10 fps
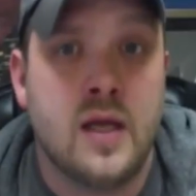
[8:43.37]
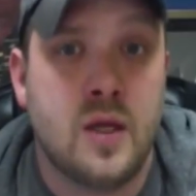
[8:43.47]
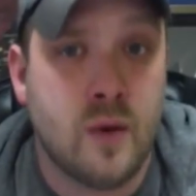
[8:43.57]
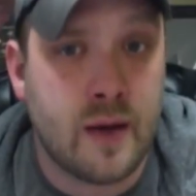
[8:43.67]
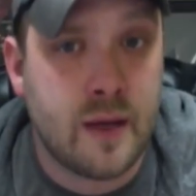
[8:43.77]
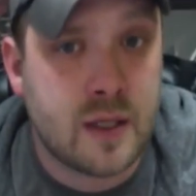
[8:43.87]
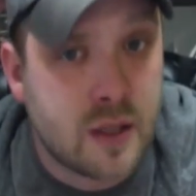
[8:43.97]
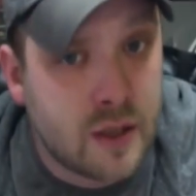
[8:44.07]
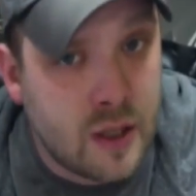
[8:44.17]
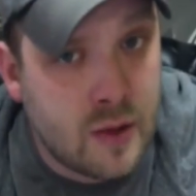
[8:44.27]
You want to make
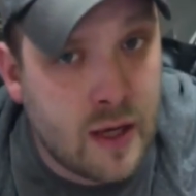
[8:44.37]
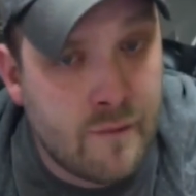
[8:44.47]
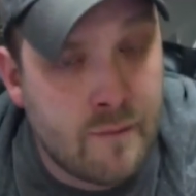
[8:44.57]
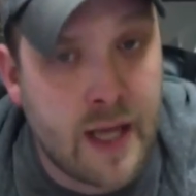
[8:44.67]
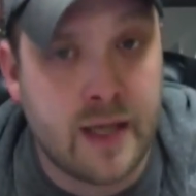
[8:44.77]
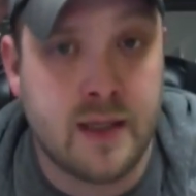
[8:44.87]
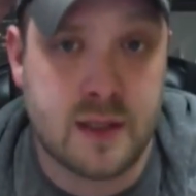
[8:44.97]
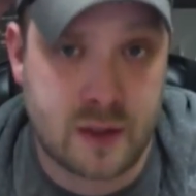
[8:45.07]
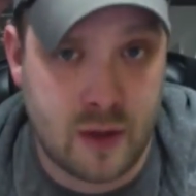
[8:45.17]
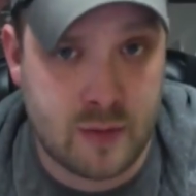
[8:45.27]
sure that you have meta
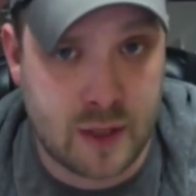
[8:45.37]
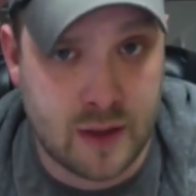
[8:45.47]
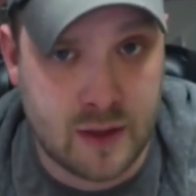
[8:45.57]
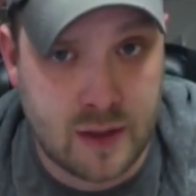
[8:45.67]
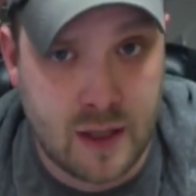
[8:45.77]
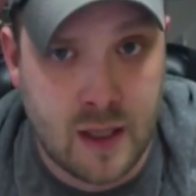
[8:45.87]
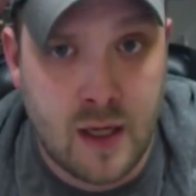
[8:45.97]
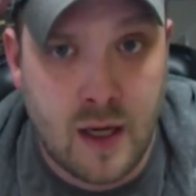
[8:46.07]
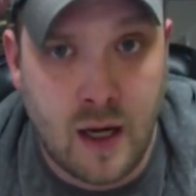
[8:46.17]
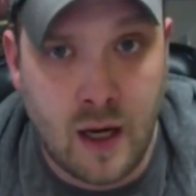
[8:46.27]
descriptions,
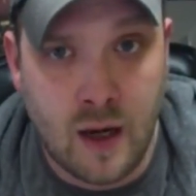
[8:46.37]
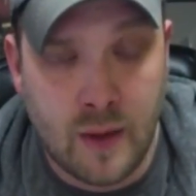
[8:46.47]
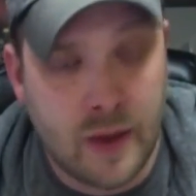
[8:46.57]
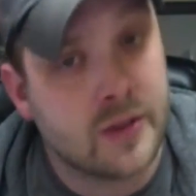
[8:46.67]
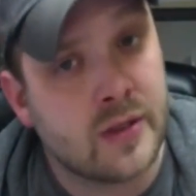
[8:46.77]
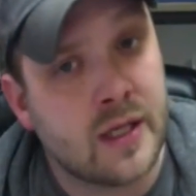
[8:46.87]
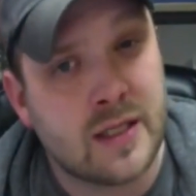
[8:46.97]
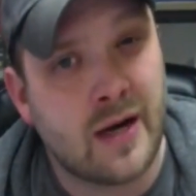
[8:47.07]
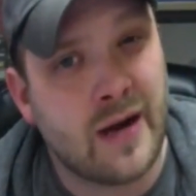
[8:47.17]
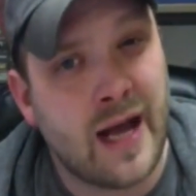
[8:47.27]
and those are things
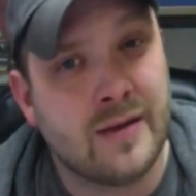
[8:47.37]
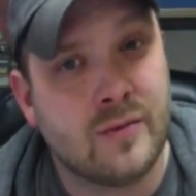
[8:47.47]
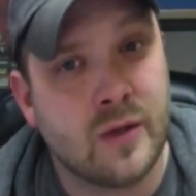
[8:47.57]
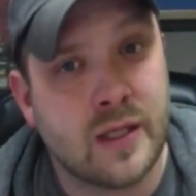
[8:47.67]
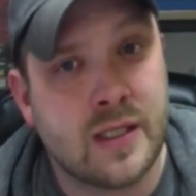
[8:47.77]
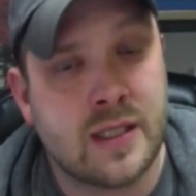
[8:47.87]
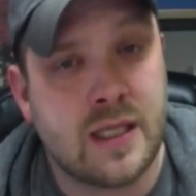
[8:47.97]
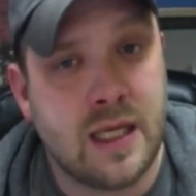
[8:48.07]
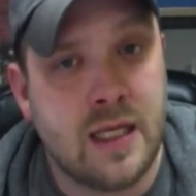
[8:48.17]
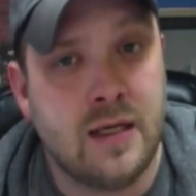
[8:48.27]
that are not really
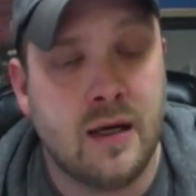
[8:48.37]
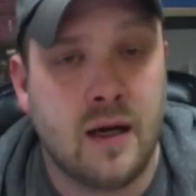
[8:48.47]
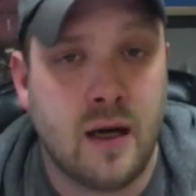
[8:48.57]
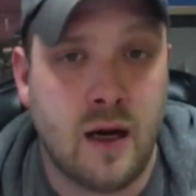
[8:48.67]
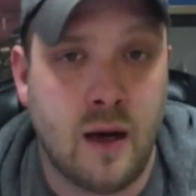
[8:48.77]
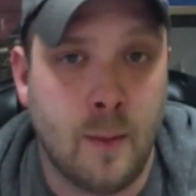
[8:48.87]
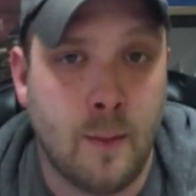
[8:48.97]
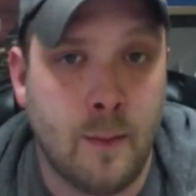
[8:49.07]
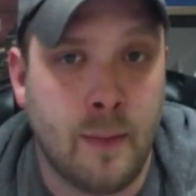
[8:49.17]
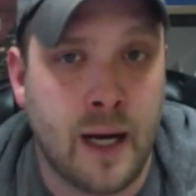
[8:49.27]
seen
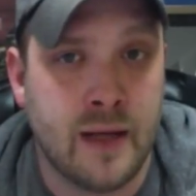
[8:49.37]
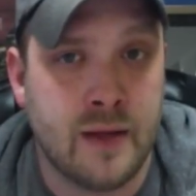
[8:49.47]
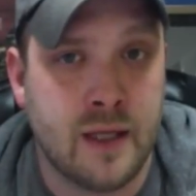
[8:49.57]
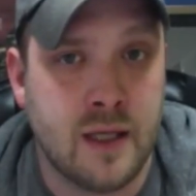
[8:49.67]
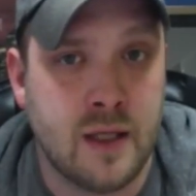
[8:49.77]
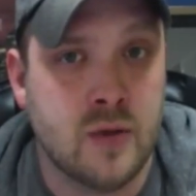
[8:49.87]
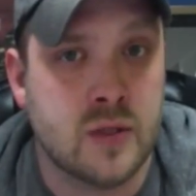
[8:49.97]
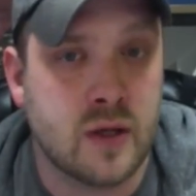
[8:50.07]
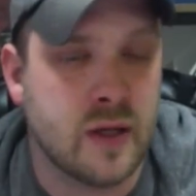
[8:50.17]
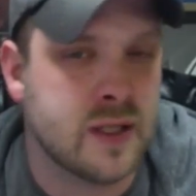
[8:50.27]
by the
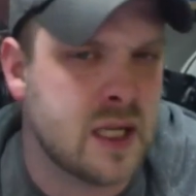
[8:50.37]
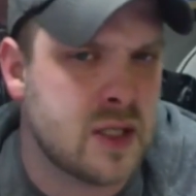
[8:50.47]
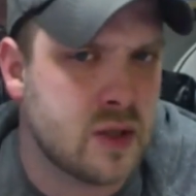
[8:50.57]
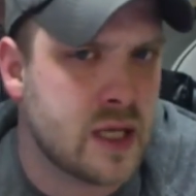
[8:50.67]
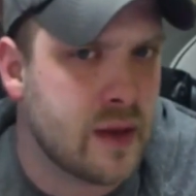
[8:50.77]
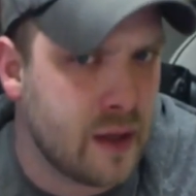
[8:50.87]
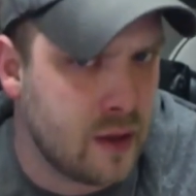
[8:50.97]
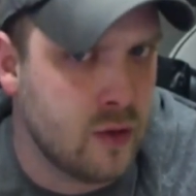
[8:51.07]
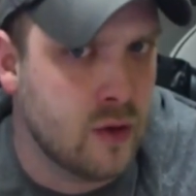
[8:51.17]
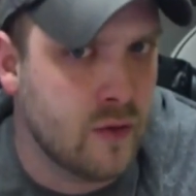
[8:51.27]
user unless they search on like
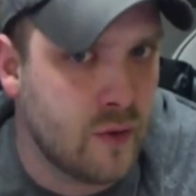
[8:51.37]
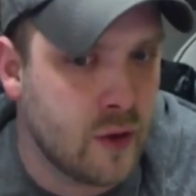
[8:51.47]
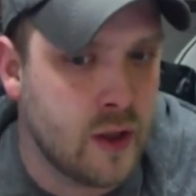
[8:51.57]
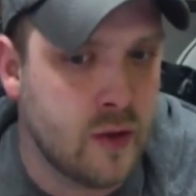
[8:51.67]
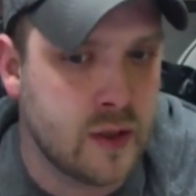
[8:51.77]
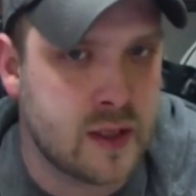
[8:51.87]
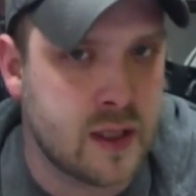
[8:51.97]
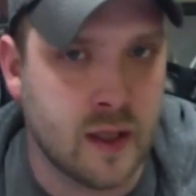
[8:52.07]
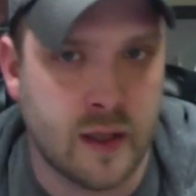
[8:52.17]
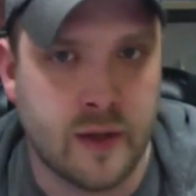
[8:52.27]
Google for you. It's
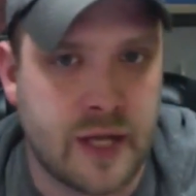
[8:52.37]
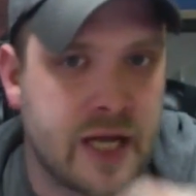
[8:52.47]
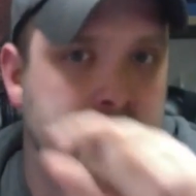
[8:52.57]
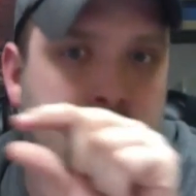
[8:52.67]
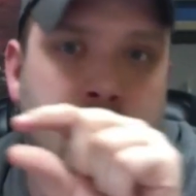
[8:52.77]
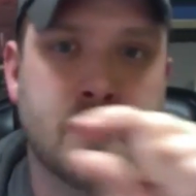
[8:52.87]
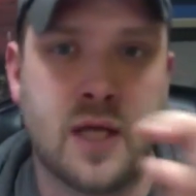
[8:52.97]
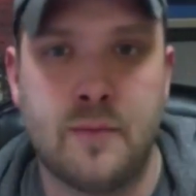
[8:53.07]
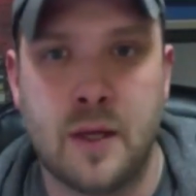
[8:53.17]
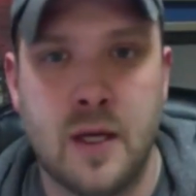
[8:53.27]
the little text that comes
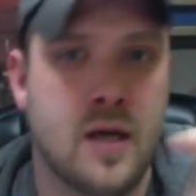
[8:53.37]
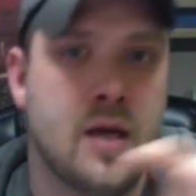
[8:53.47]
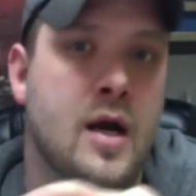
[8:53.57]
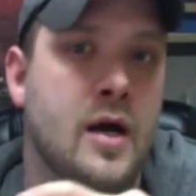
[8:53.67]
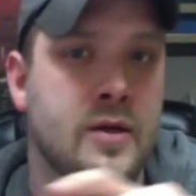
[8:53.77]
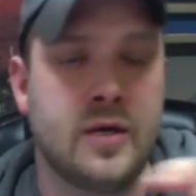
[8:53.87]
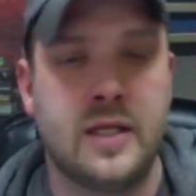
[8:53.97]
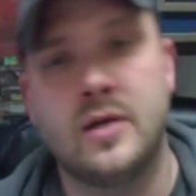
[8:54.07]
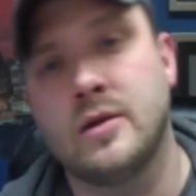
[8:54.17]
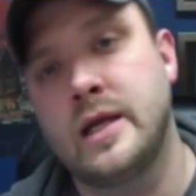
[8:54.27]
up
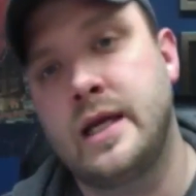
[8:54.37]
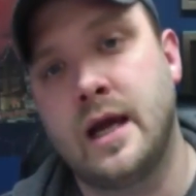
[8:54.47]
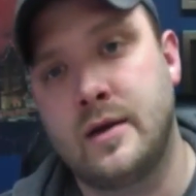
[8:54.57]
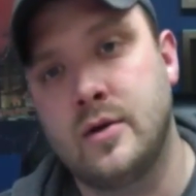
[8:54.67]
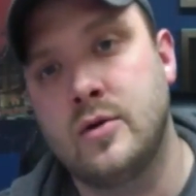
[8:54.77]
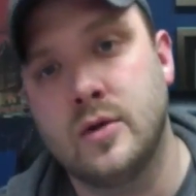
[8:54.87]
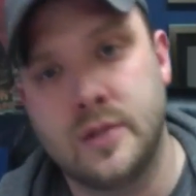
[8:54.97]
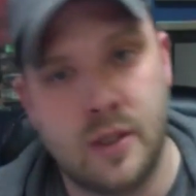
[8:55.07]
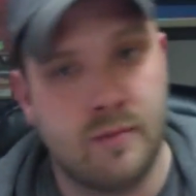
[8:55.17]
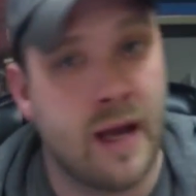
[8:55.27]
underneath your link on Google
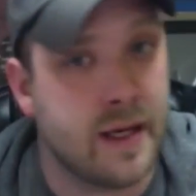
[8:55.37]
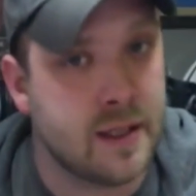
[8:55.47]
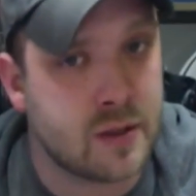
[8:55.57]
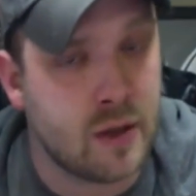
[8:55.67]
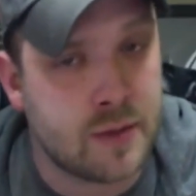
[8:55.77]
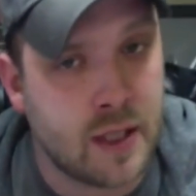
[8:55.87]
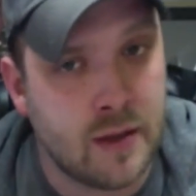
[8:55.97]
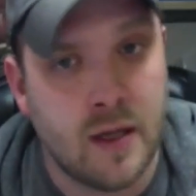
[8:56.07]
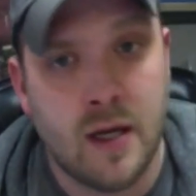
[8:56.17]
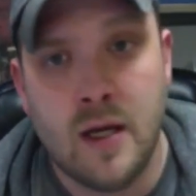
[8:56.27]
is your meta
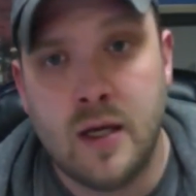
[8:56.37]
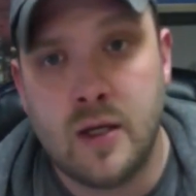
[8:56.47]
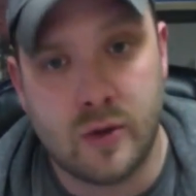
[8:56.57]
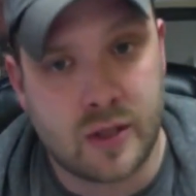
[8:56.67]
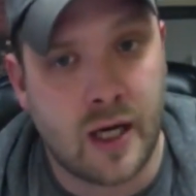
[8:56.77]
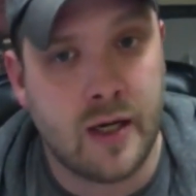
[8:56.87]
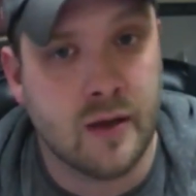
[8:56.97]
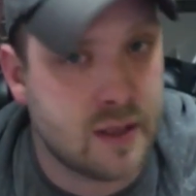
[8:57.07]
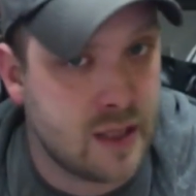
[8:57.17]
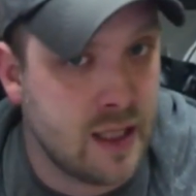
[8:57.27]
description. Your
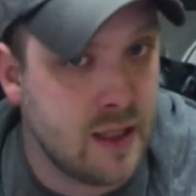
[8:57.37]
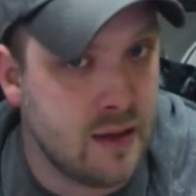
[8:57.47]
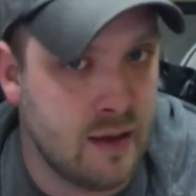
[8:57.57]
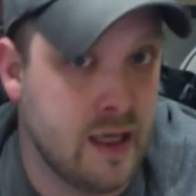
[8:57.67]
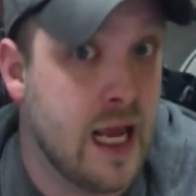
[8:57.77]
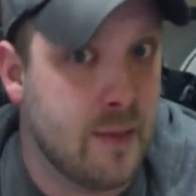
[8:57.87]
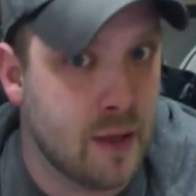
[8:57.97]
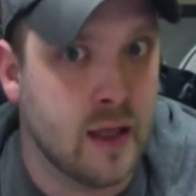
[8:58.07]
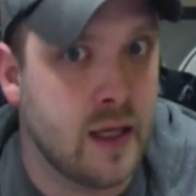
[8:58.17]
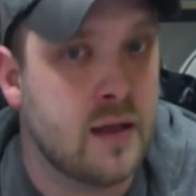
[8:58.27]
title is the name of the
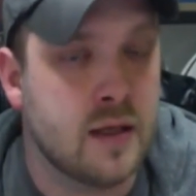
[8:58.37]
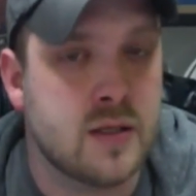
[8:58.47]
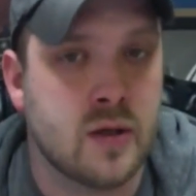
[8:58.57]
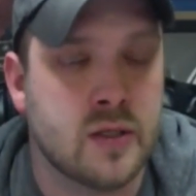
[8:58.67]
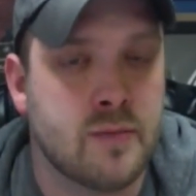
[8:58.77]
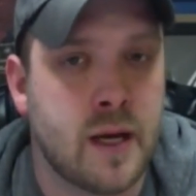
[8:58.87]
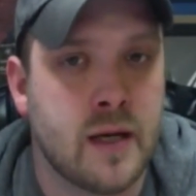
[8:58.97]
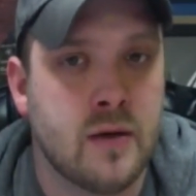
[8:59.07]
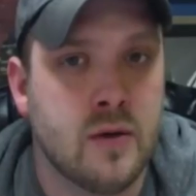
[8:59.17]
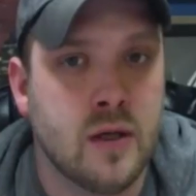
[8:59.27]
link that shows up
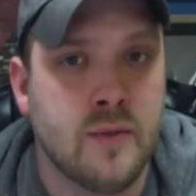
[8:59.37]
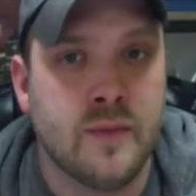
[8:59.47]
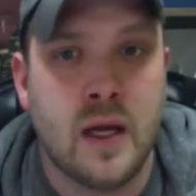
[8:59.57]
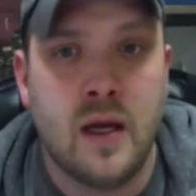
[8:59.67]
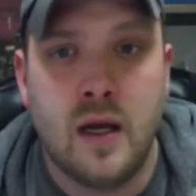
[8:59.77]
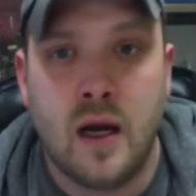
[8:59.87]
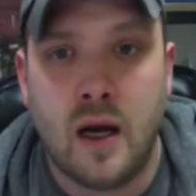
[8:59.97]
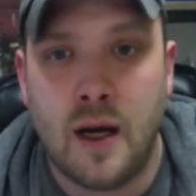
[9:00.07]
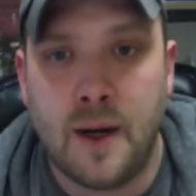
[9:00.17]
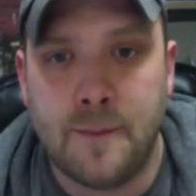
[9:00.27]
on Google.
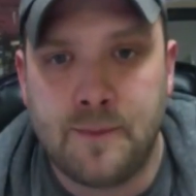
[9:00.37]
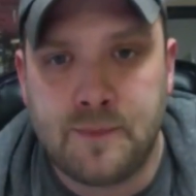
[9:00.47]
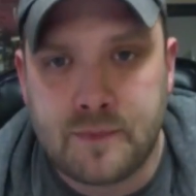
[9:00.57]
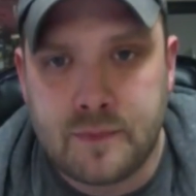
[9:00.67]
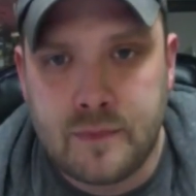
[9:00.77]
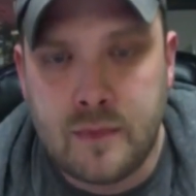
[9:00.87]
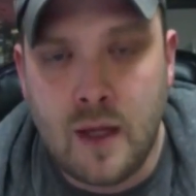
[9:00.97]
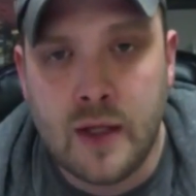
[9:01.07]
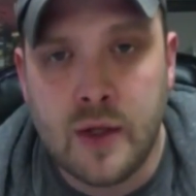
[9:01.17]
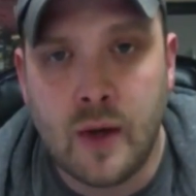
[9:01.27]
You
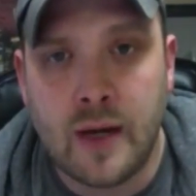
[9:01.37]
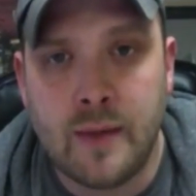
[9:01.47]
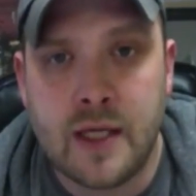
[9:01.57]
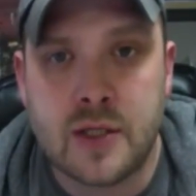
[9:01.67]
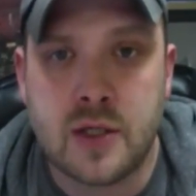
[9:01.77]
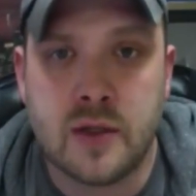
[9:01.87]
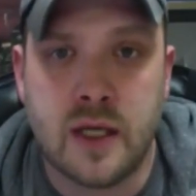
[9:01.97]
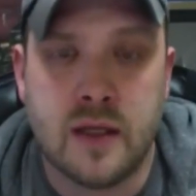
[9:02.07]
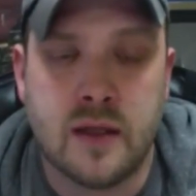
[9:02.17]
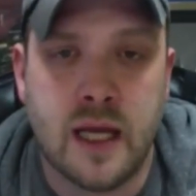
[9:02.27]
want to make sure
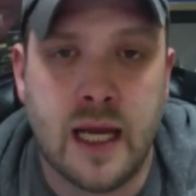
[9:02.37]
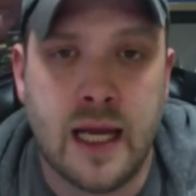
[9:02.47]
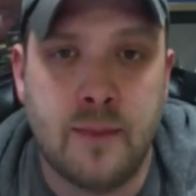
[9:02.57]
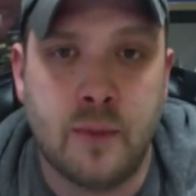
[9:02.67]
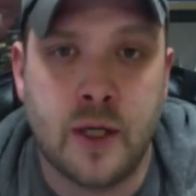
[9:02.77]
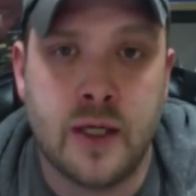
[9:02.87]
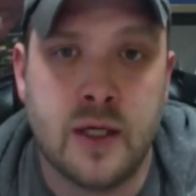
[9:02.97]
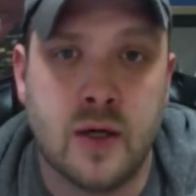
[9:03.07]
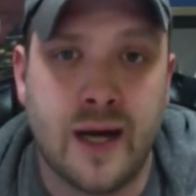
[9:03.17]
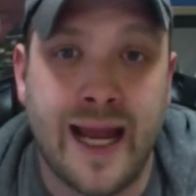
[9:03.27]
that they put in
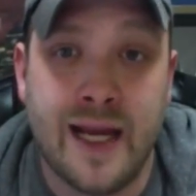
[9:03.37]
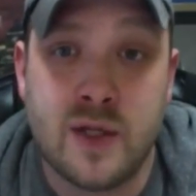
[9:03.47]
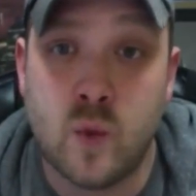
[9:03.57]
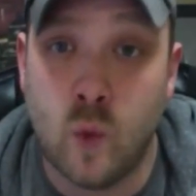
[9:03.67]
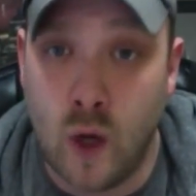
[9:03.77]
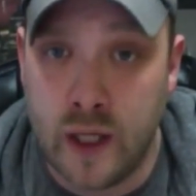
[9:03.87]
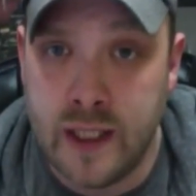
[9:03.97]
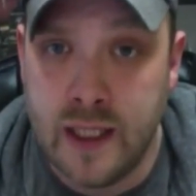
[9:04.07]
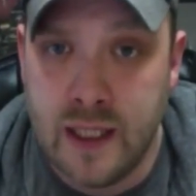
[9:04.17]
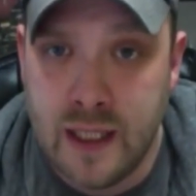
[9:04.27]
your H1